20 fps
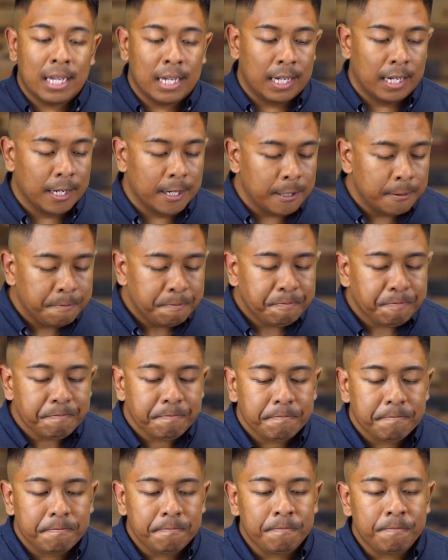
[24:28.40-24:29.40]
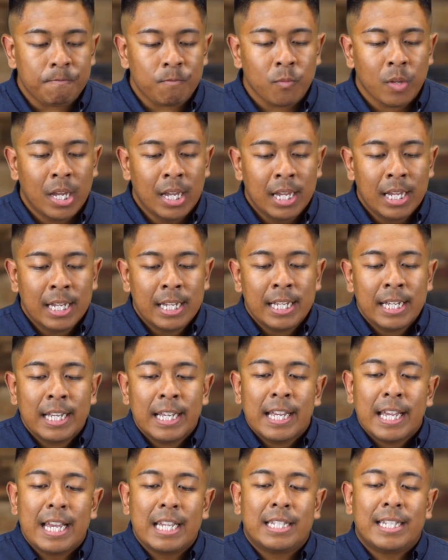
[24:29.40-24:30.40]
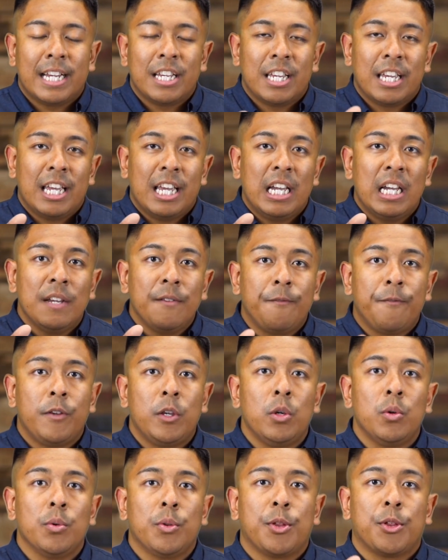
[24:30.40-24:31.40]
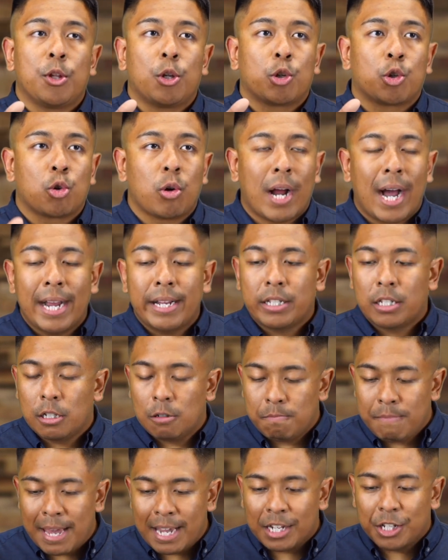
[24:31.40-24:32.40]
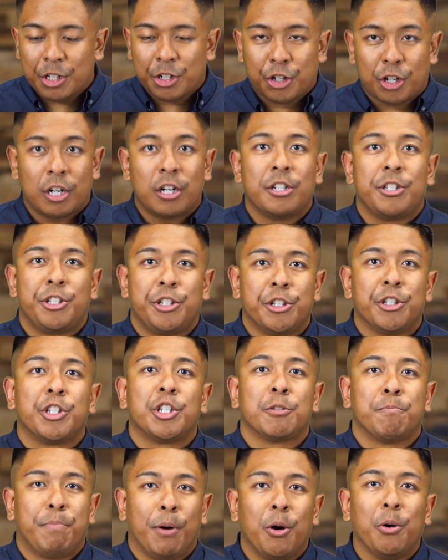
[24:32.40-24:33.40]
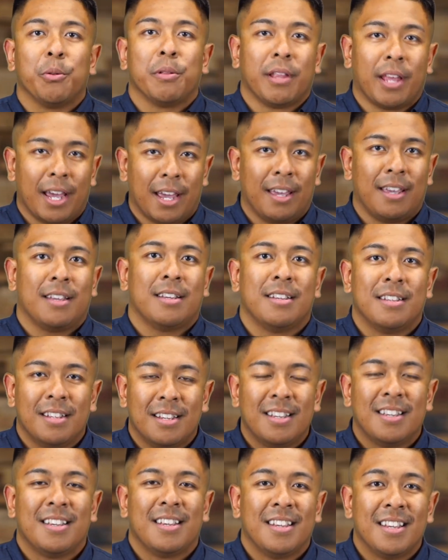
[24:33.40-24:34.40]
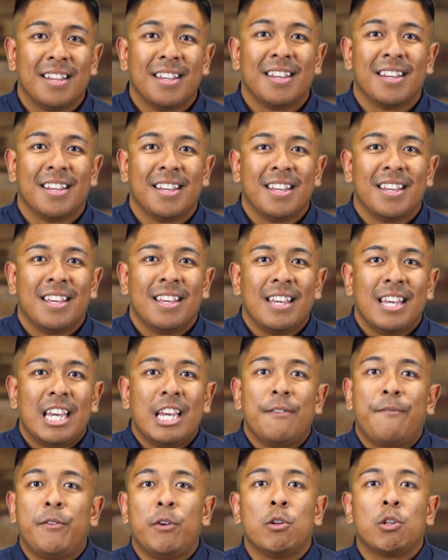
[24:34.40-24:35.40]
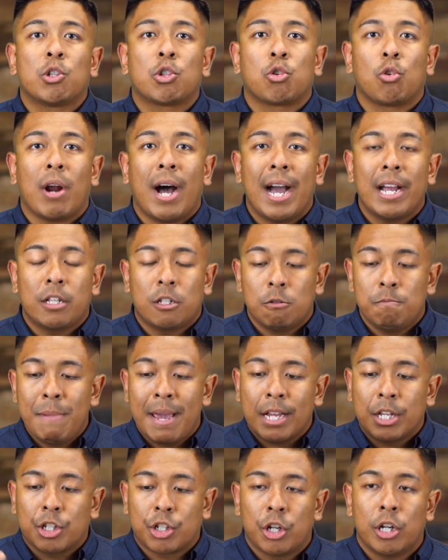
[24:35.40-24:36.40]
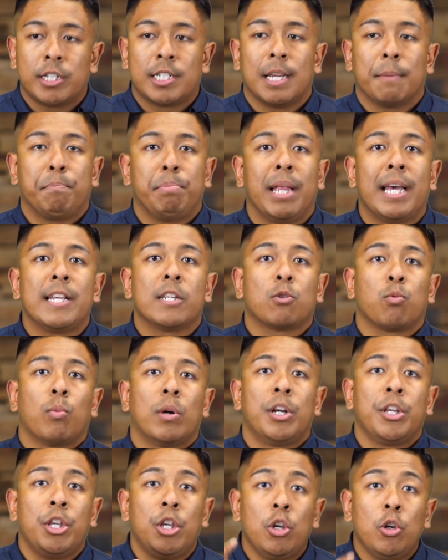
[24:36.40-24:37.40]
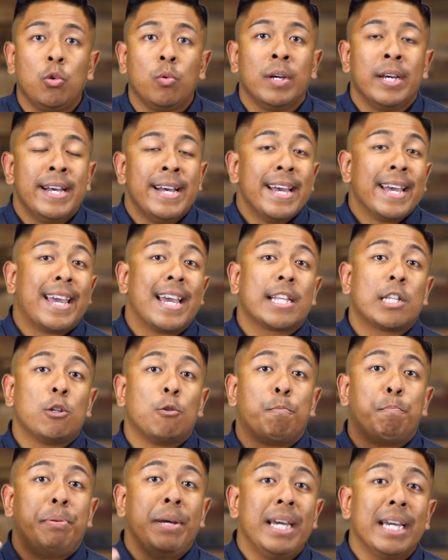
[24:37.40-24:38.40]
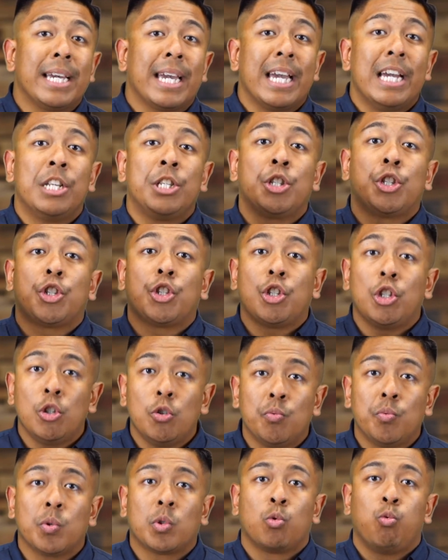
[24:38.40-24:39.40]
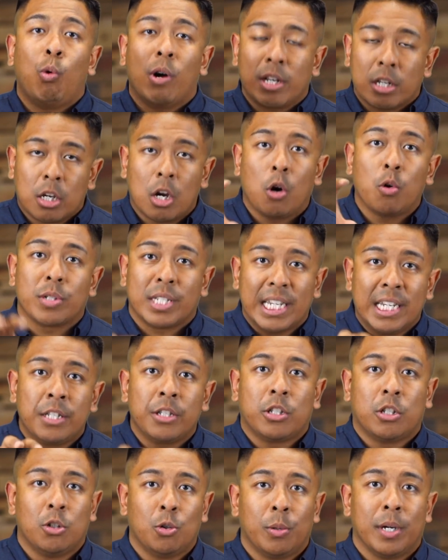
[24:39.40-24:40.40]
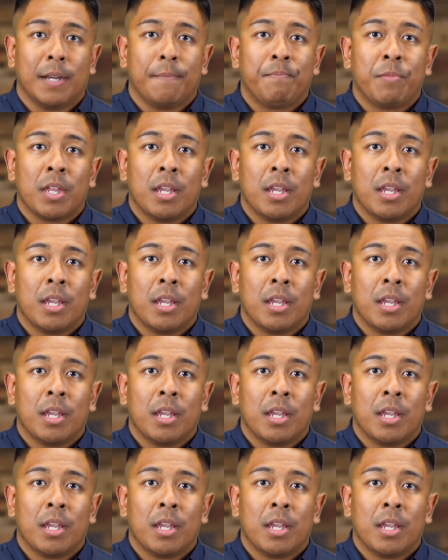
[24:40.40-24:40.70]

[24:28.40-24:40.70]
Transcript: here is that if you try to make church your Chipotle, if you try to make church a place where you get to pick and choose what goes into it,